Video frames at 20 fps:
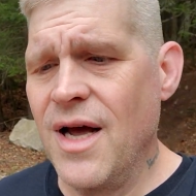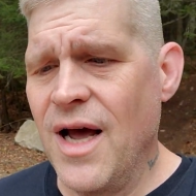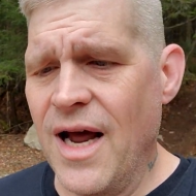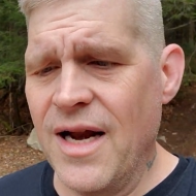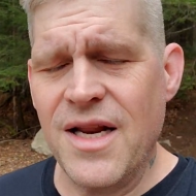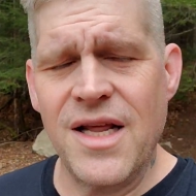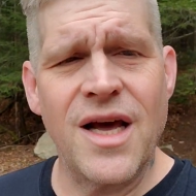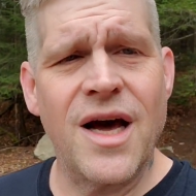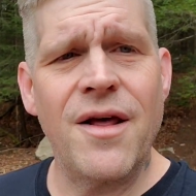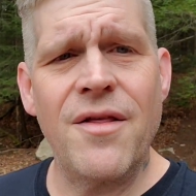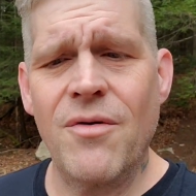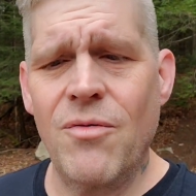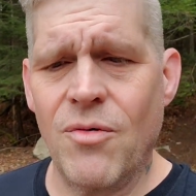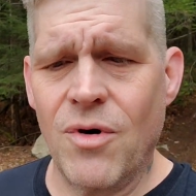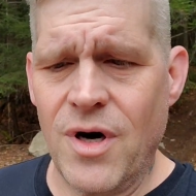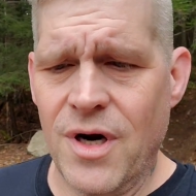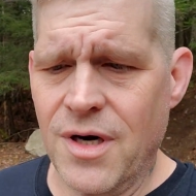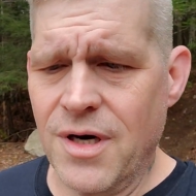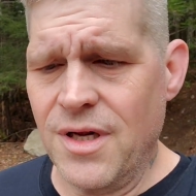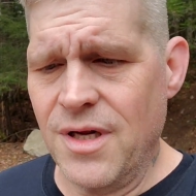And the other
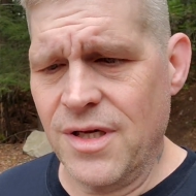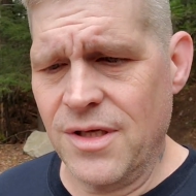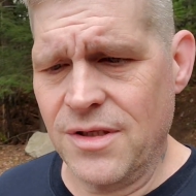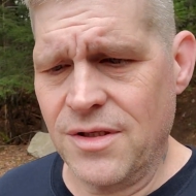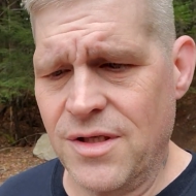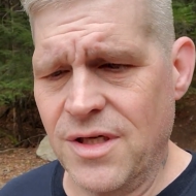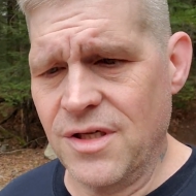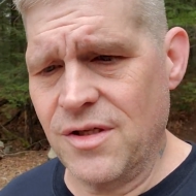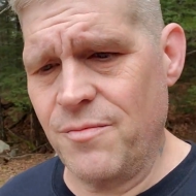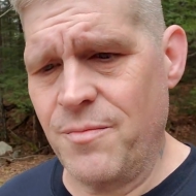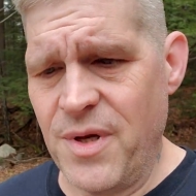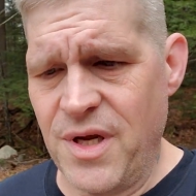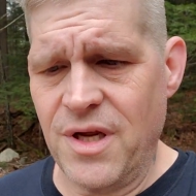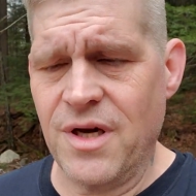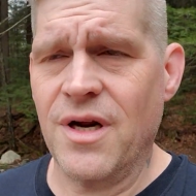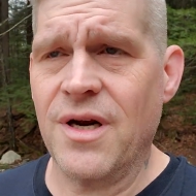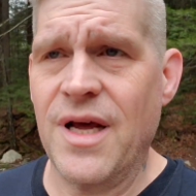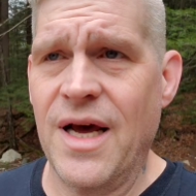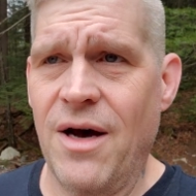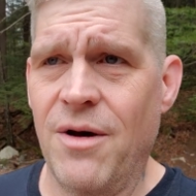one is being
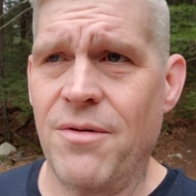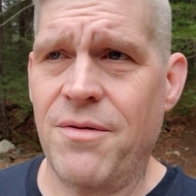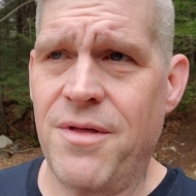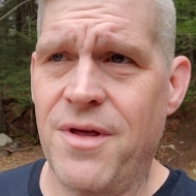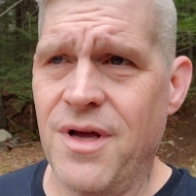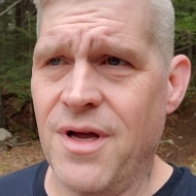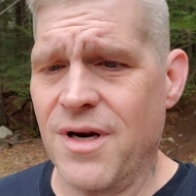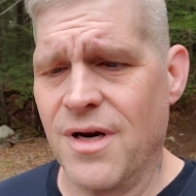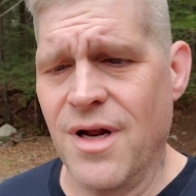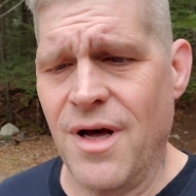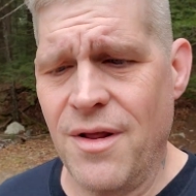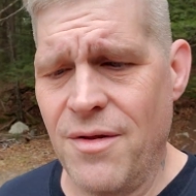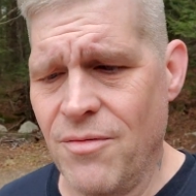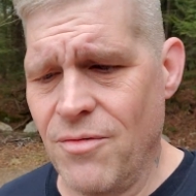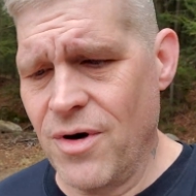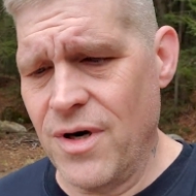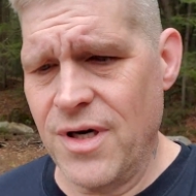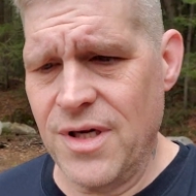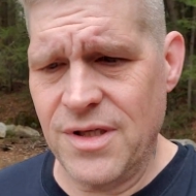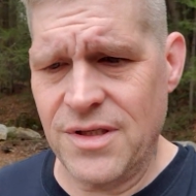unhealthy, and another
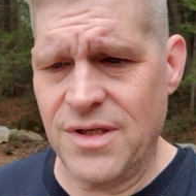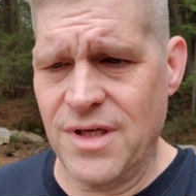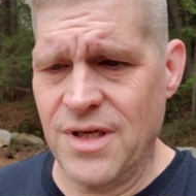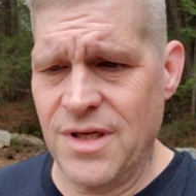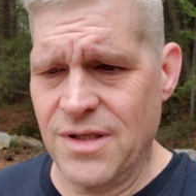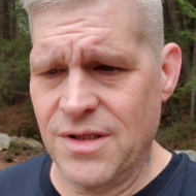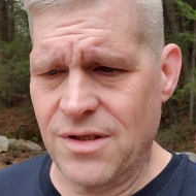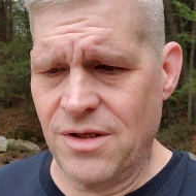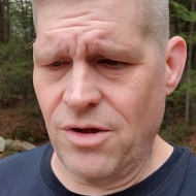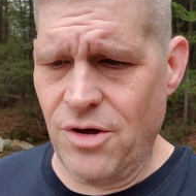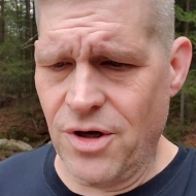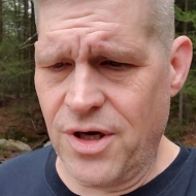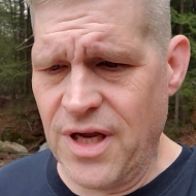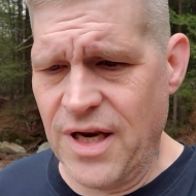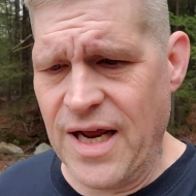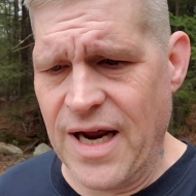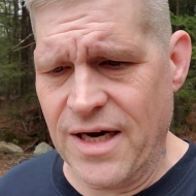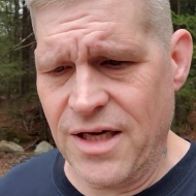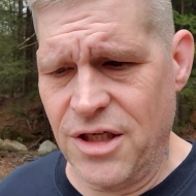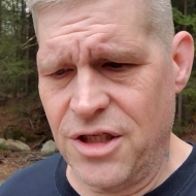one is
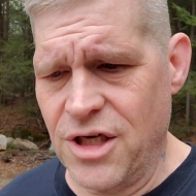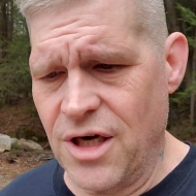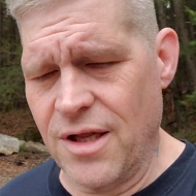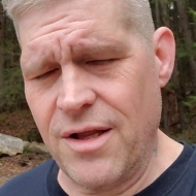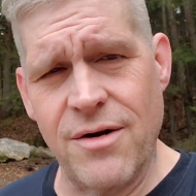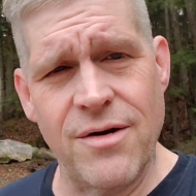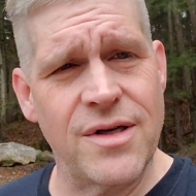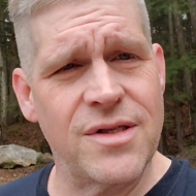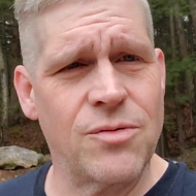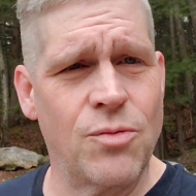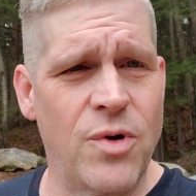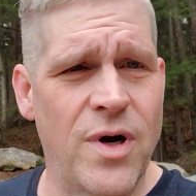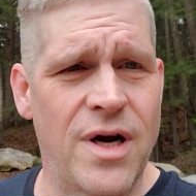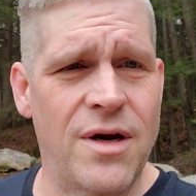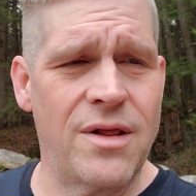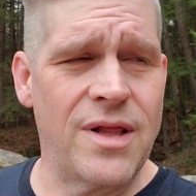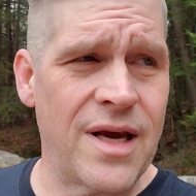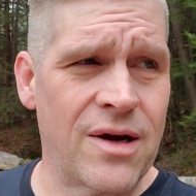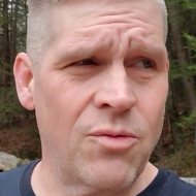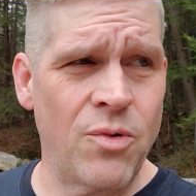looking at each other as
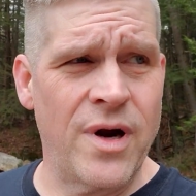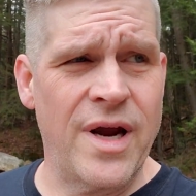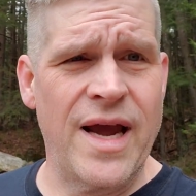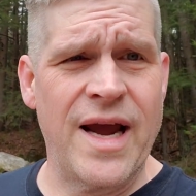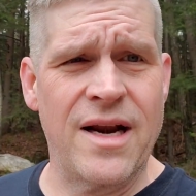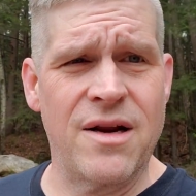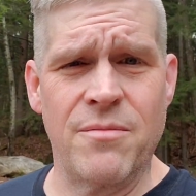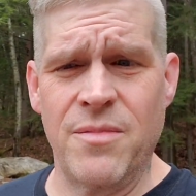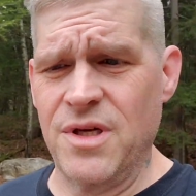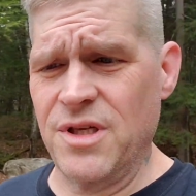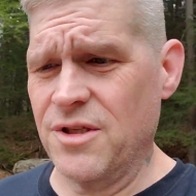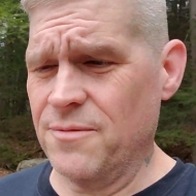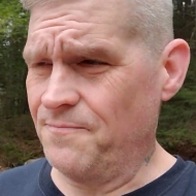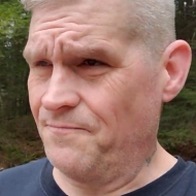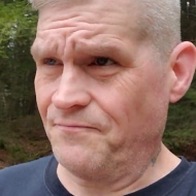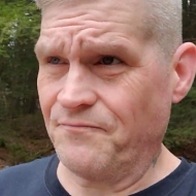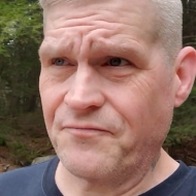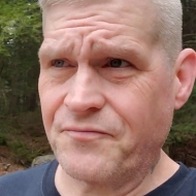we're enemies.